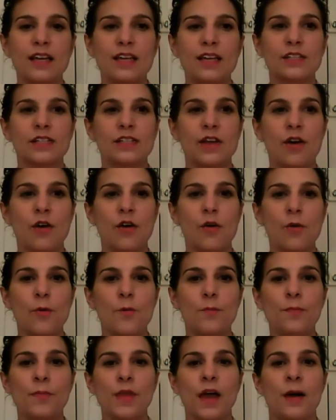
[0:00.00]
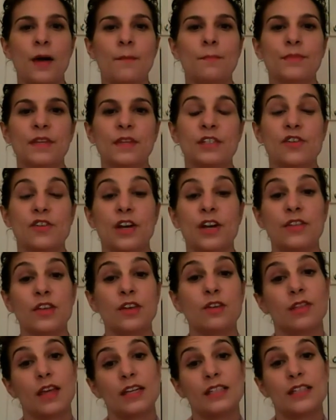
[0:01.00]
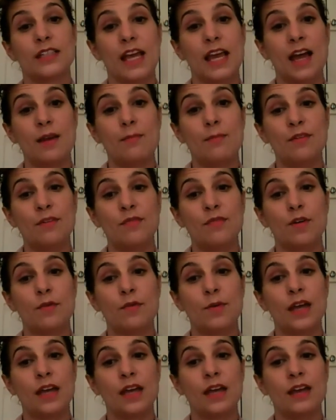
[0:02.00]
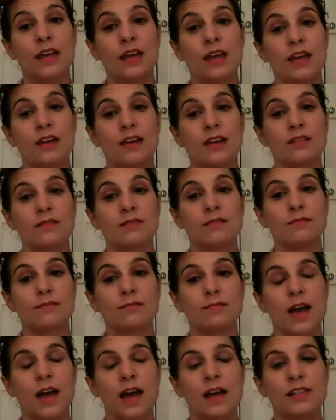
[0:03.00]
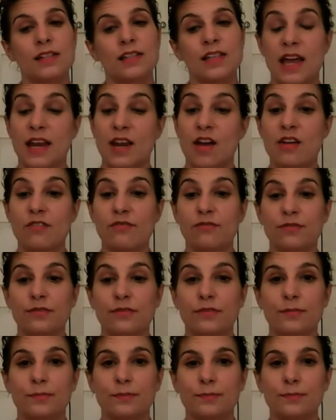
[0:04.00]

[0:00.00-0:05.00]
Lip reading: So is there anything you'd like to add before we sign off?